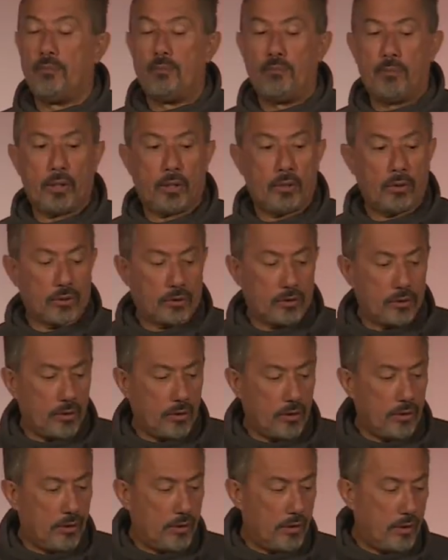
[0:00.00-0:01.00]

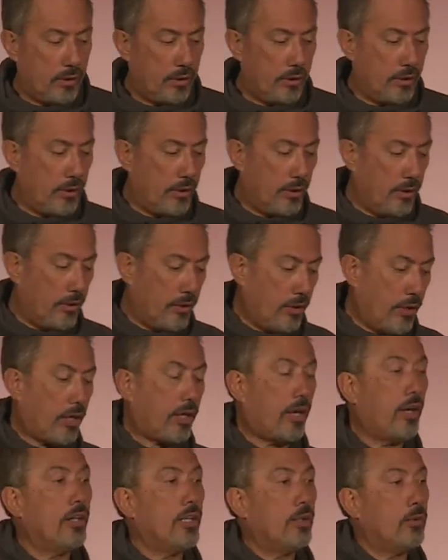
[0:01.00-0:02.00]
because not
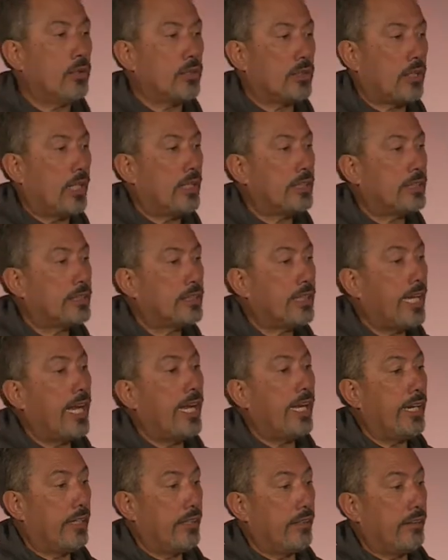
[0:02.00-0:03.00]
only was I
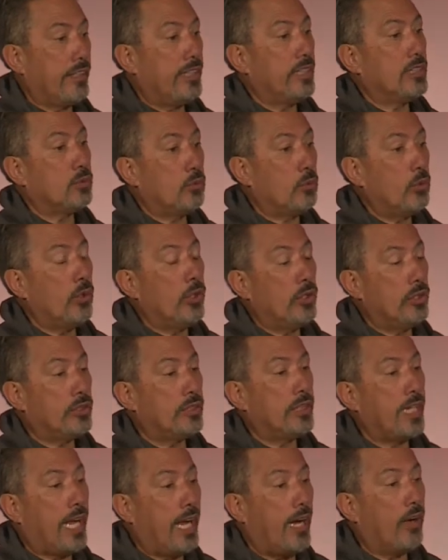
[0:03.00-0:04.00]
saying these
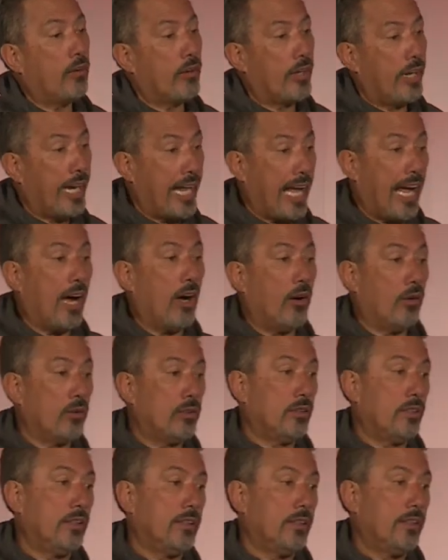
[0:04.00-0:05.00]
words out
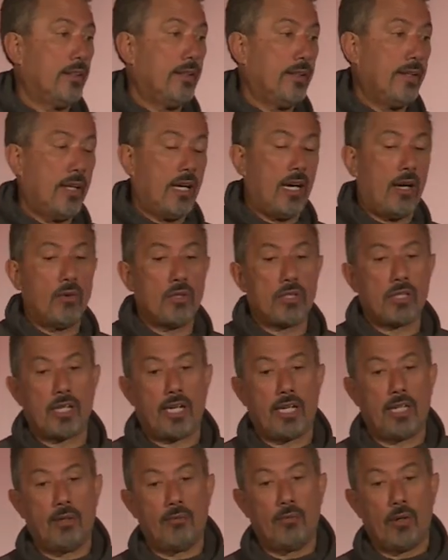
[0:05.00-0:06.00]
loud, I was
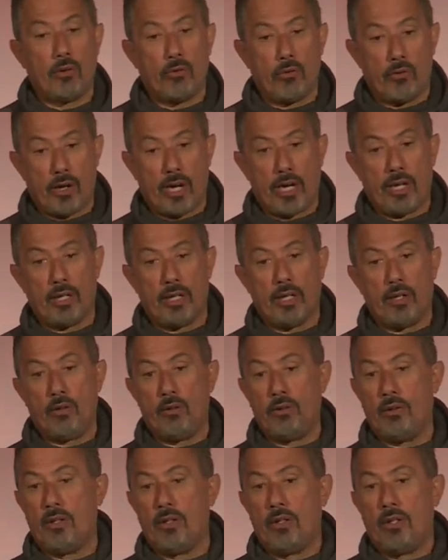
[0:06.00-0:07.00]
saying them on radio,
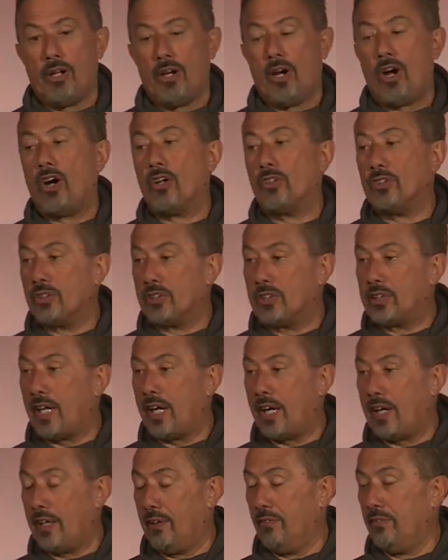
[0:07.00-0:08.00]
on
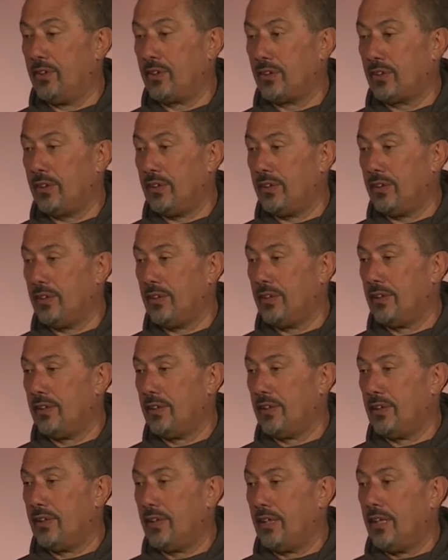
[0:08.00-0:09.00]
television,
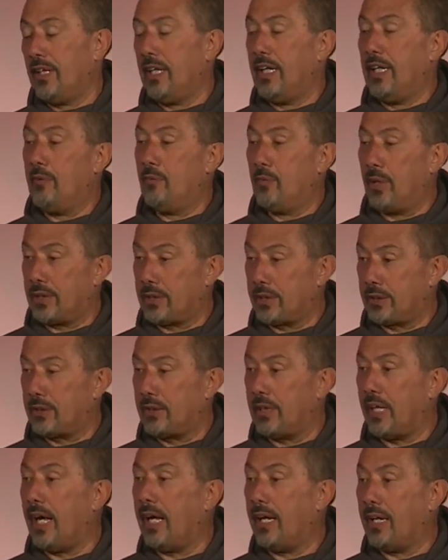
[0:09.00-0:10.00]
in my
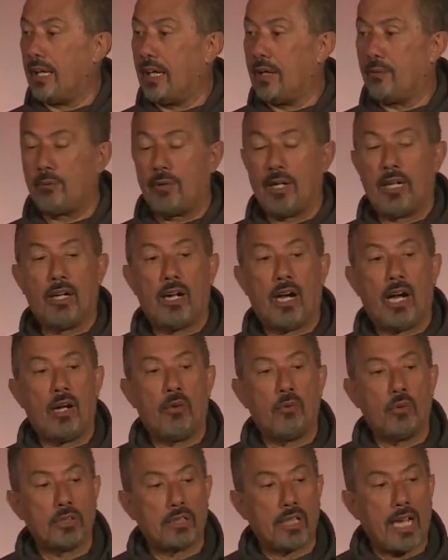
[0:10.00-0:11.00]
stand-up, and I
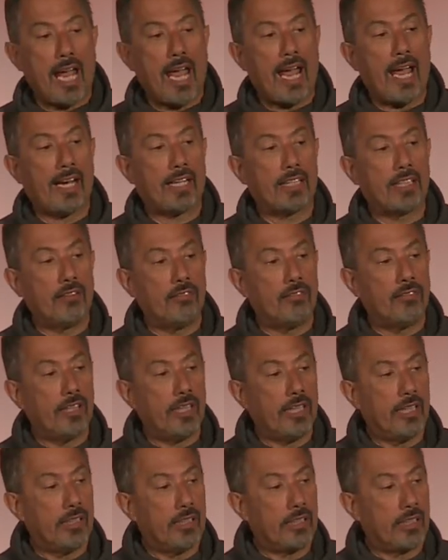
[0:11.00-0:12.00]
was
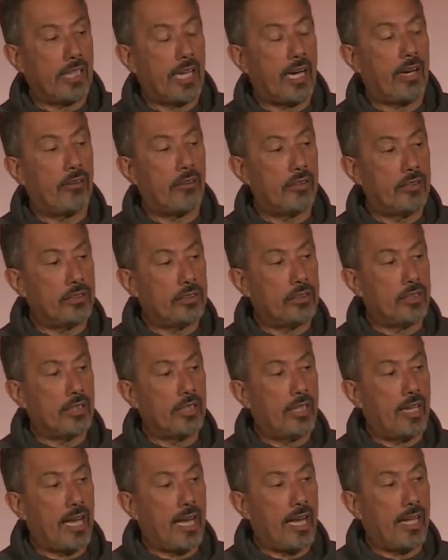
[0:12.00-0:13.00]
actively
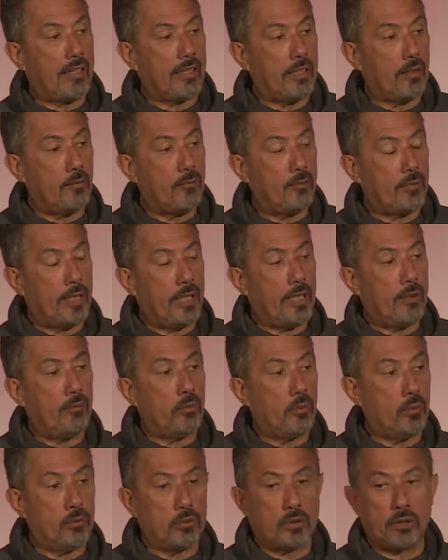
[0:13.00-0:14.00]
encouraging other
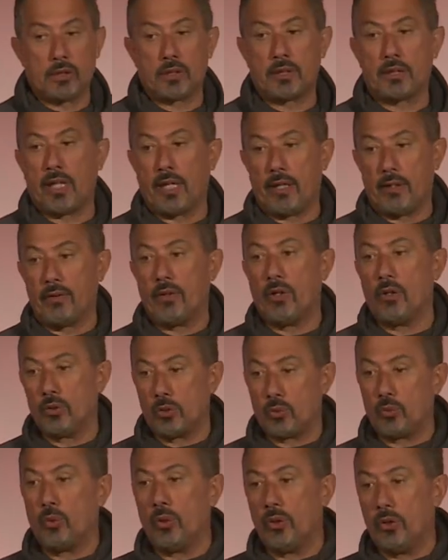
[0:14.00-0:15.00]
people to say
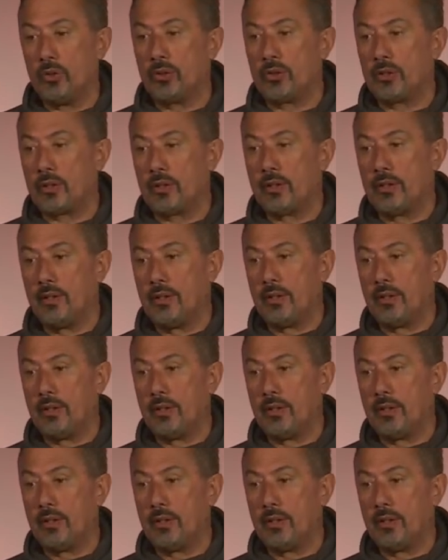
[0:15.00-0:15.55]
those words.